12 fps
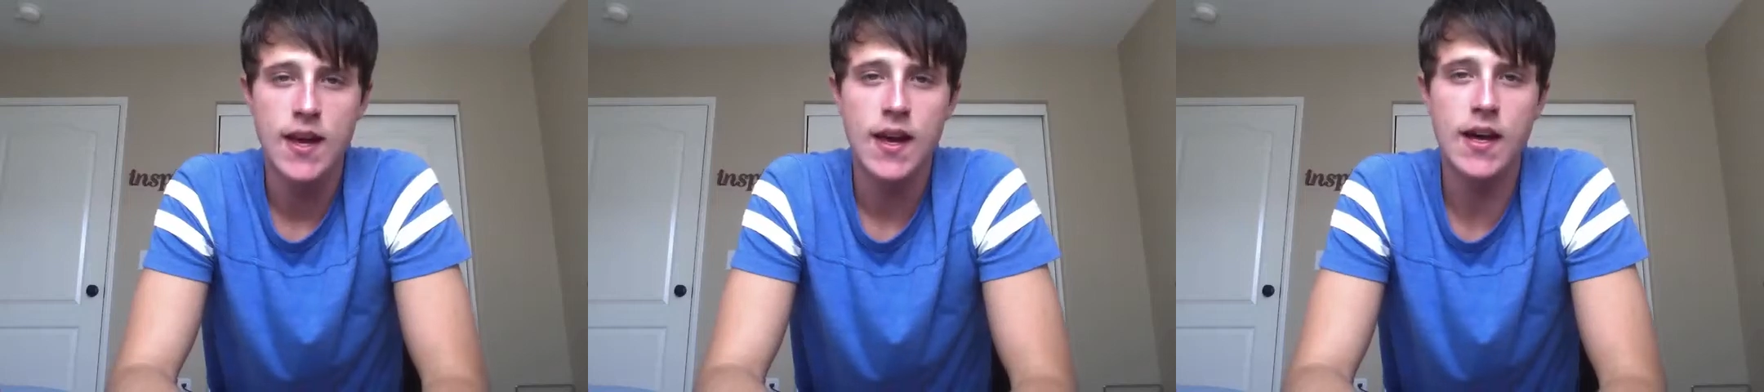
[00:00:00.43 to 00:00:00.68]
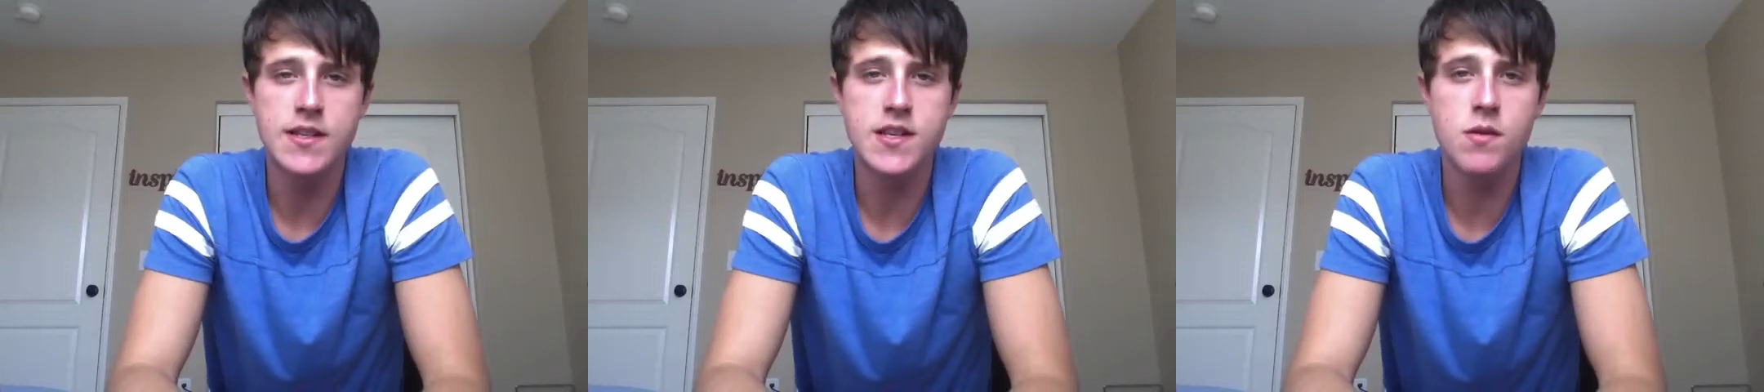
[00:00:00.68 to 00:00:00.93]

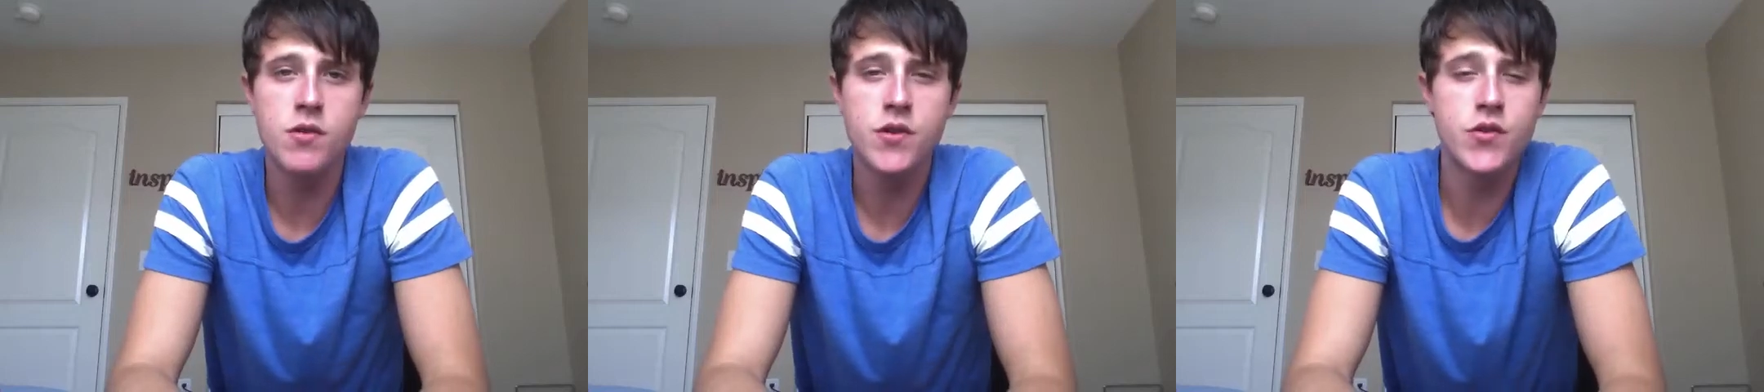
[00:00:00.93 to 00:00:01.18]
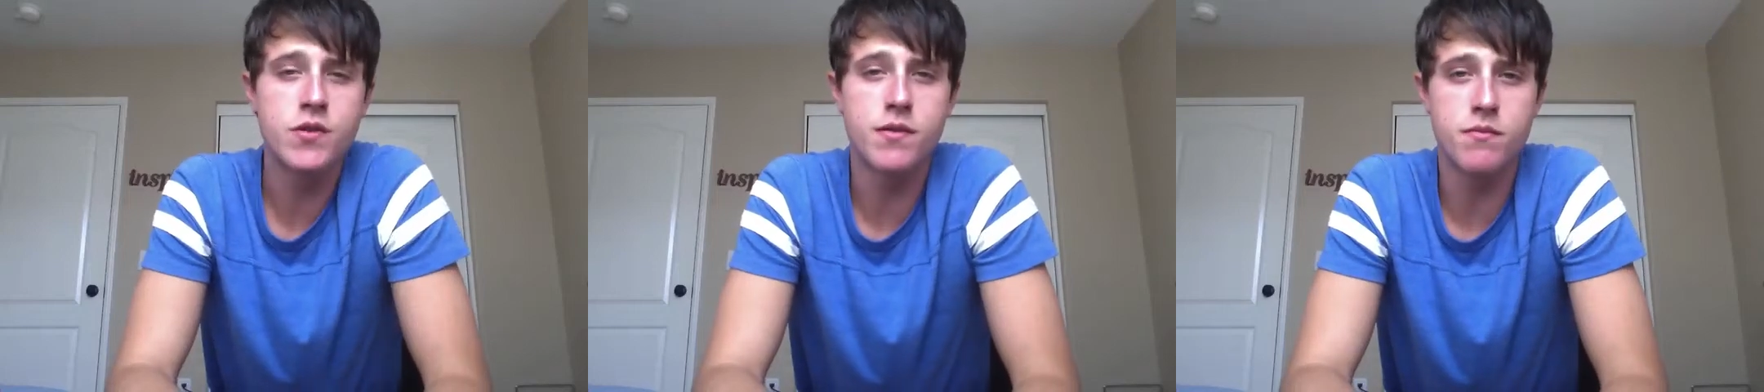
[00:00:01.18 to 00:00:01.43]
As someone
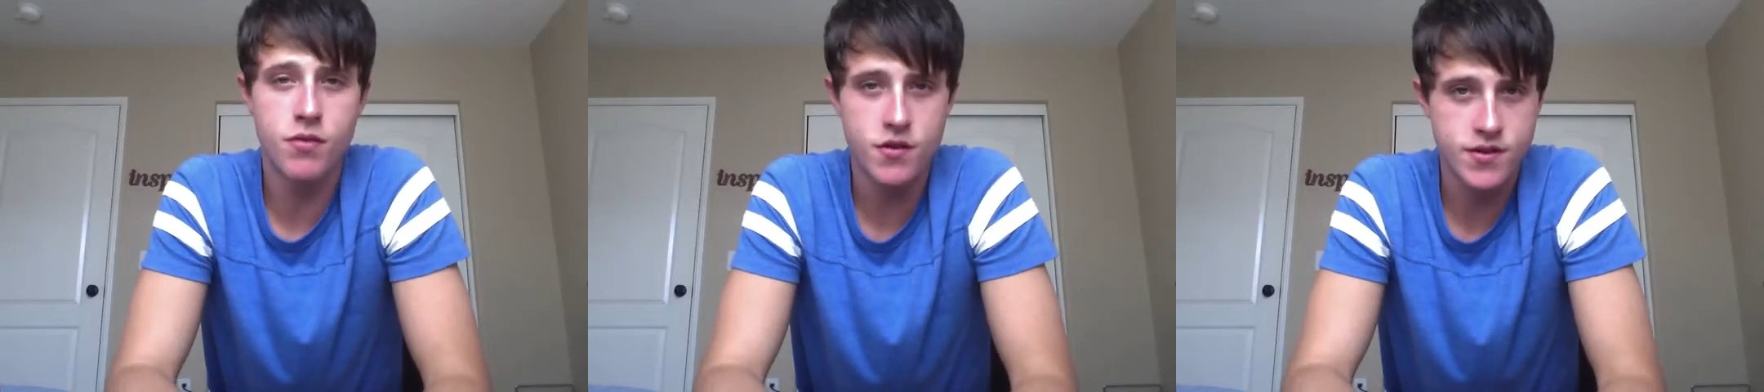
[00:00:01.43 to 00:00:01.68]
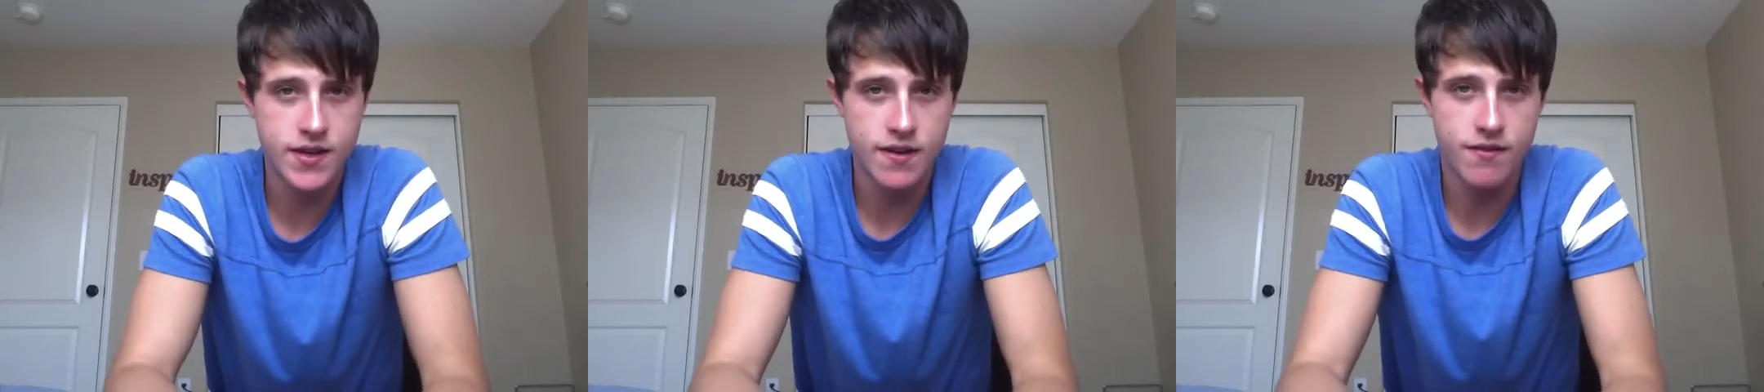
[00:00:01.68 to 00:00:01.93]
who's been
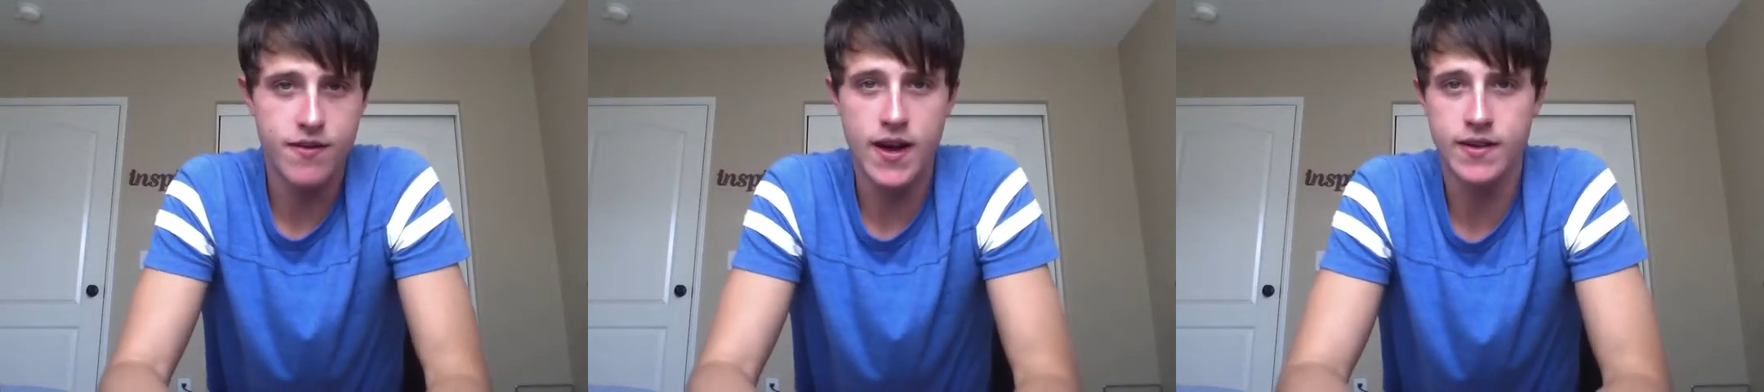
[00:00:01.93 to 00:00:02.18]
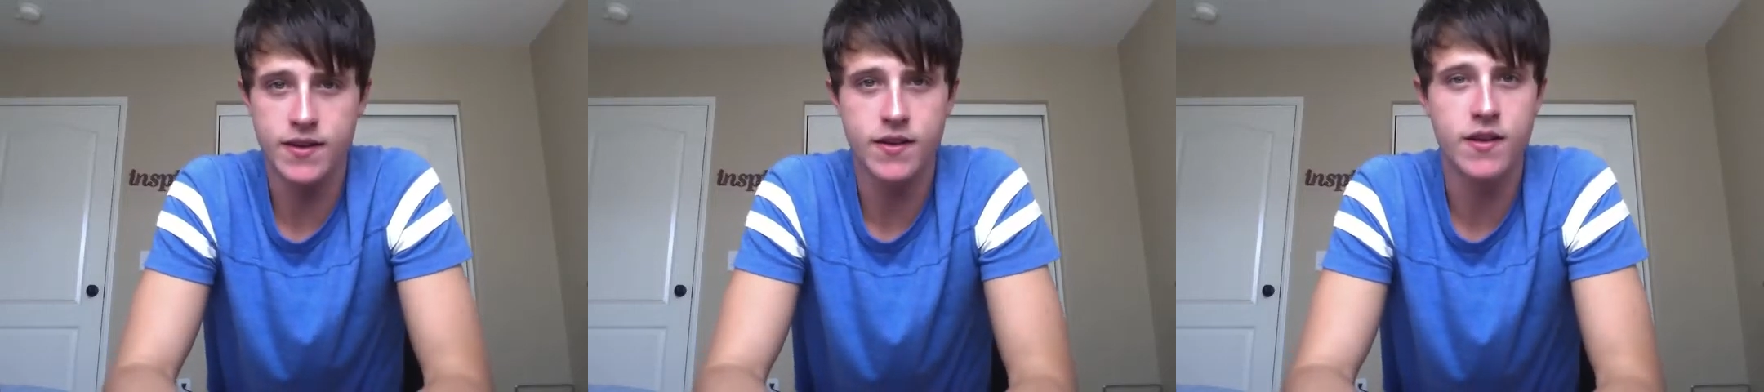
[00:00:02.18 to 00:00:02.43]
personally
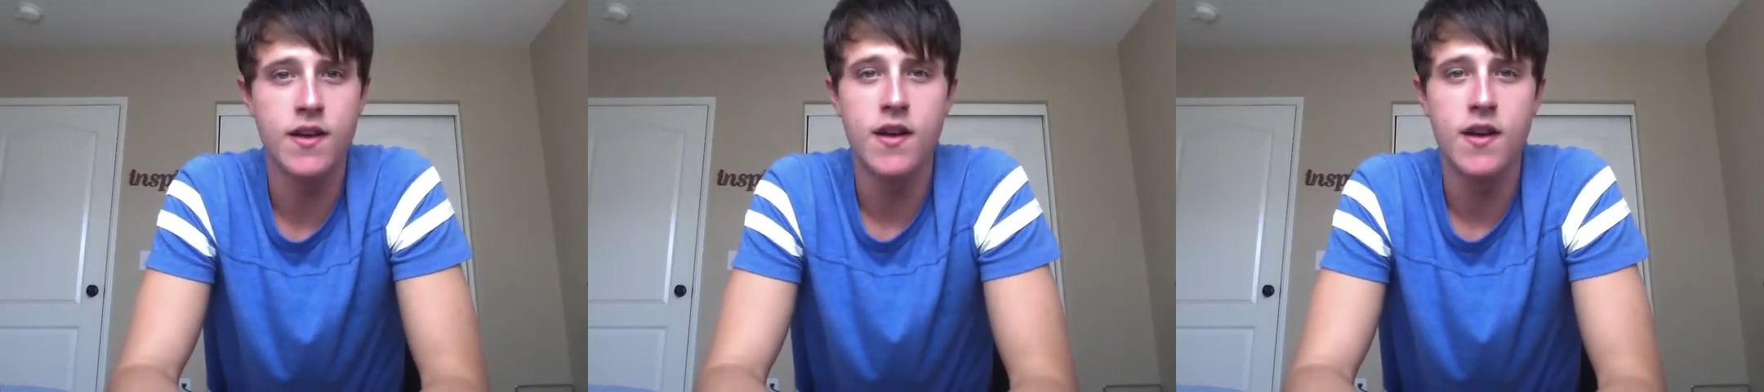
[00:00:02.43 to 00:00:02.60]
affected